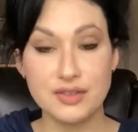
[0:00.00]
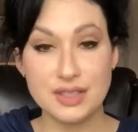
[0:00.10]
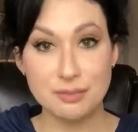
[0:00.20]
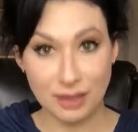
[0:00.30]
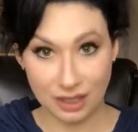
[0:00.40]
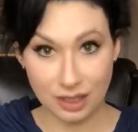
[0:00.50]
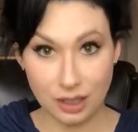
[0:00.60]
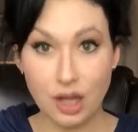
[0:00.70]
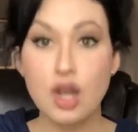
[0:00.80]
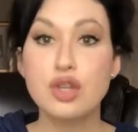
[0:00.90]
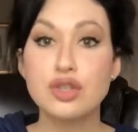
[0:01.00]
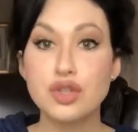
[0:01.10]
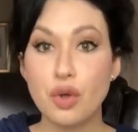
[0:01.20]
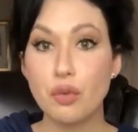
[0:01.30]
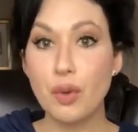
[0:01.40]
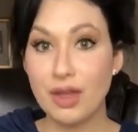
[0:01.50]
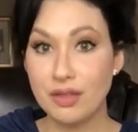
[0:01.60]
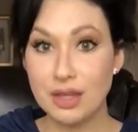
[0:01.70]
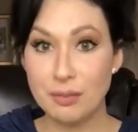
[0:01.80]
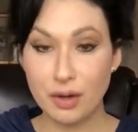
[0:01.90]
of Spain. So,
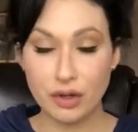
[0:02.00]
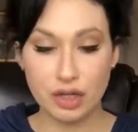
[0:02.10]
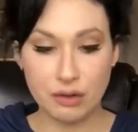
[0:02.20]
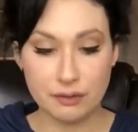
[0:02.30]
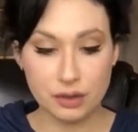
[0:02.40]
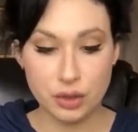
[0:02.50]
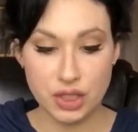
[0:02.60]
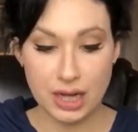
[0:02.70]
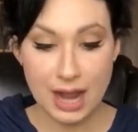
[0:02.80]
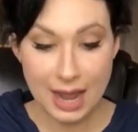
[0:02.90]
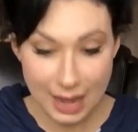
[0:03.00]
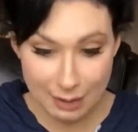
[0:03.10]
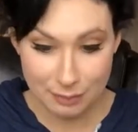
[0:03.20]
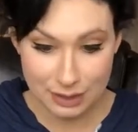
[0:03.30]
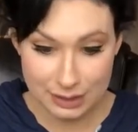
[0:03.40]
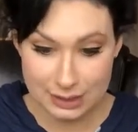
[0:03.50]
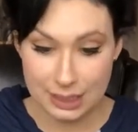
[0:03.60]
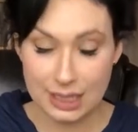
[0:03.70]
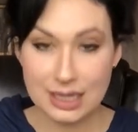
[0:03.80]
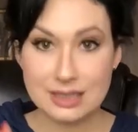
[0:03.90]
when the American Revolution happened,
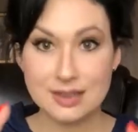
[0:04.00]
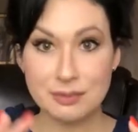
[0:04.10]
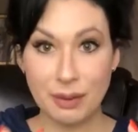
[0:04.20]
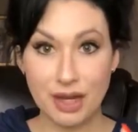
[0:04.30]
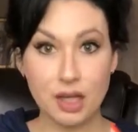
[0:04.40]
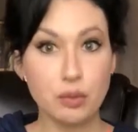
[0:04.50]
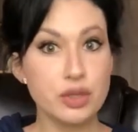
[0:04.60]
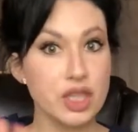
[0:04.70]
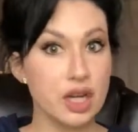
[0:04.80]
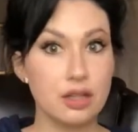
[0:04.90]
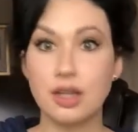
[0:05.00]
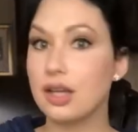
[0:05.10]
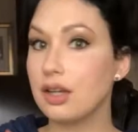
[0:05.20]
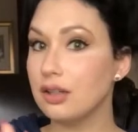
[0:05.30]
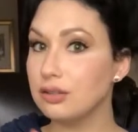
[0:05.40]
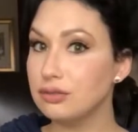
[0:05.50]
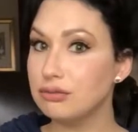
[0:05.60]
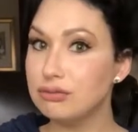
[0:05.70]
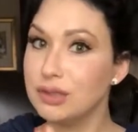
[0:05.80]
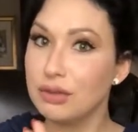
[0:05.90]
Spain was kind of like,
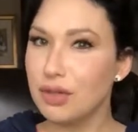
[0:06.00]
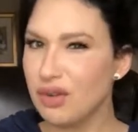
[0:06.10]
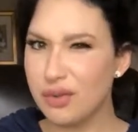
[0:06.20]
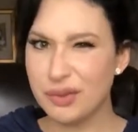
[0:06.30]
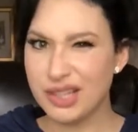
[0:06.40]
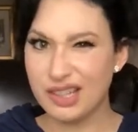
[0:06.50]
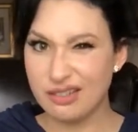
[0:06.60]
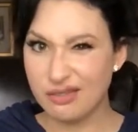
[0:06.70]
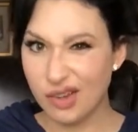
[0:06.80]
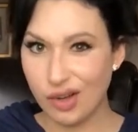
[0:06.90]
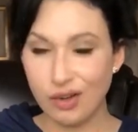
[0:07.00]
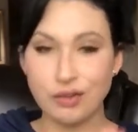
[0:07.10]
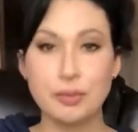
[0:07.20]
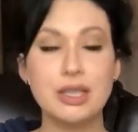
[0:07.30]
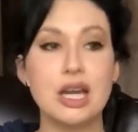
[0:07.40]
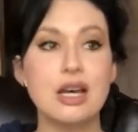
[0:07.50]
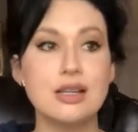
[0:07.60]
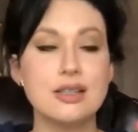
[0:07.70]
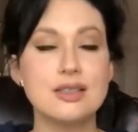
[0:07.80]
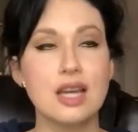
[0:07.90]
oh, we don't know if we want to get involved
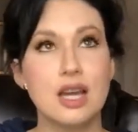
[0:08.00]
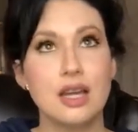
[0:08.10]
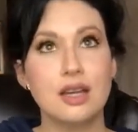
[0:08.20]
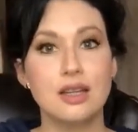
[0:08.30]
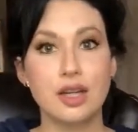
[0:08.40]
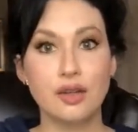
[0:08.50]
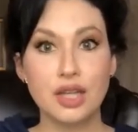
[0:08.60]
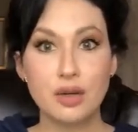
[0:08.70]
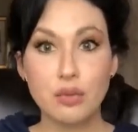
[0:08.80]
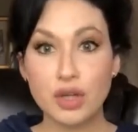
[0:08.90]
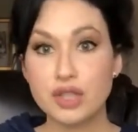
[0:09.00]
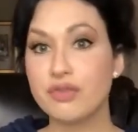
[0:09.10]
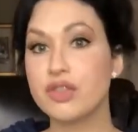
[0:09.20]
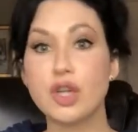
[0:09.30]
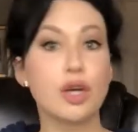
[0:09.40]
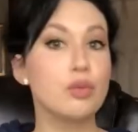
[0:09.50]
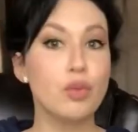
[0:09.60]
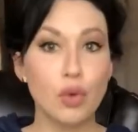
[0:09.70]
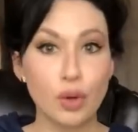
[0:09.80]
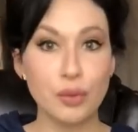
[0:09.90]
because... You know, they didn't want to start a
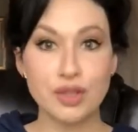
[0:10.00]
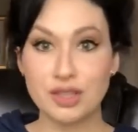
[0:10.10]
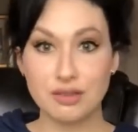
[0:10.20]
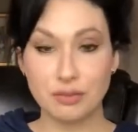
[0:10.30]
war with